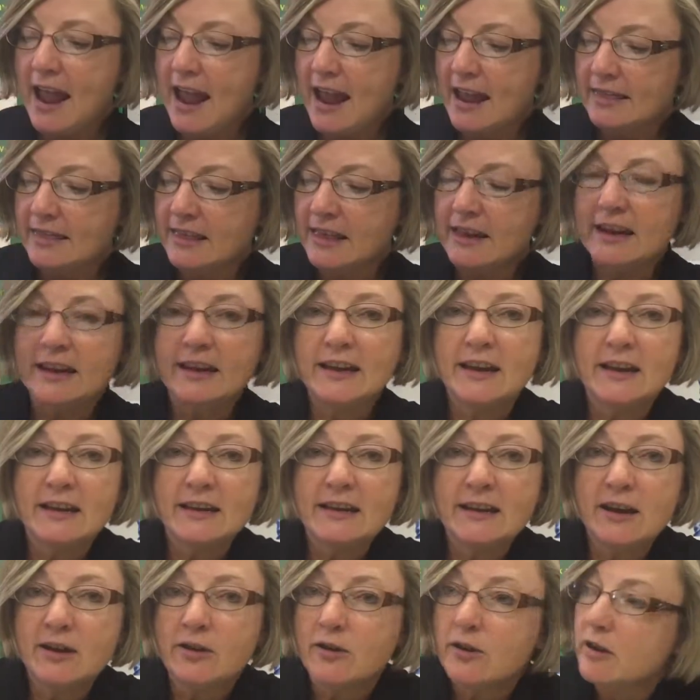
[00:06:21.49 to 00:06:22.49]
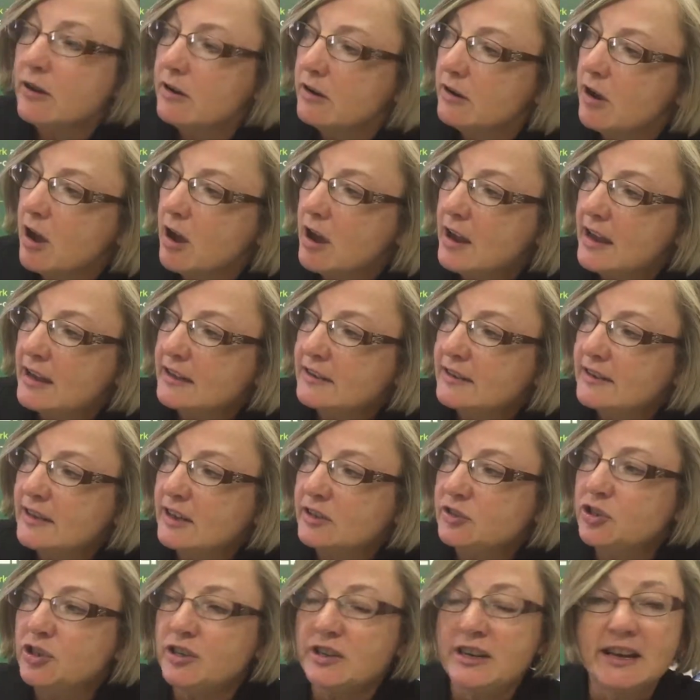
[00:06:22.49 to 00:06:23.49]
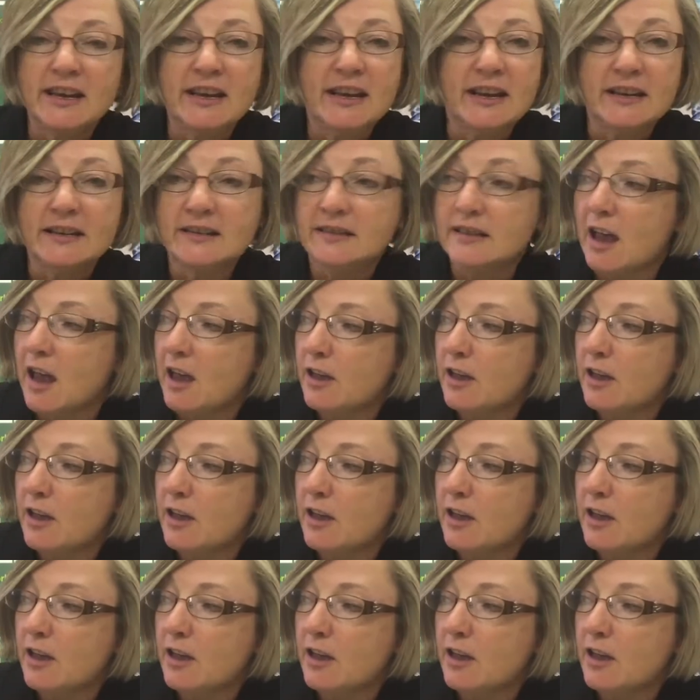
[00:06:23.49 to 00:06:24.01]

And then again here in section E is